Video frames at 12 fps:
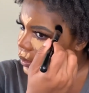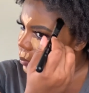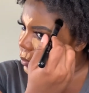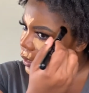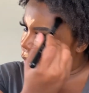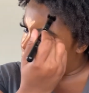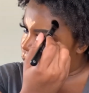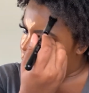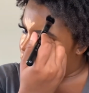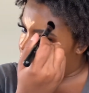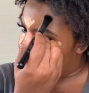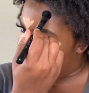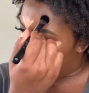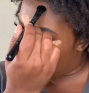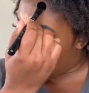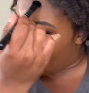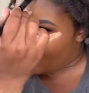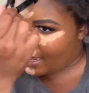because of it, and
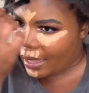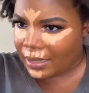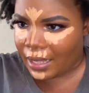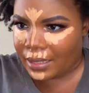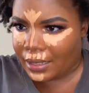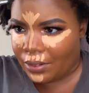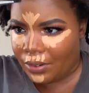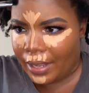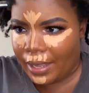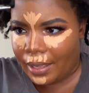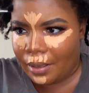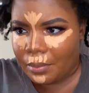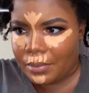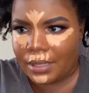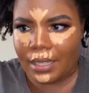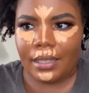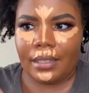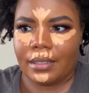I guess I still am
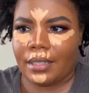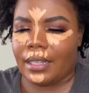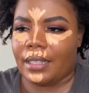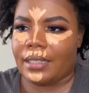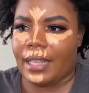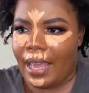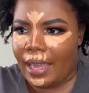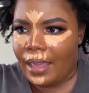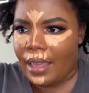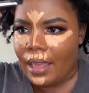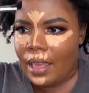to this day,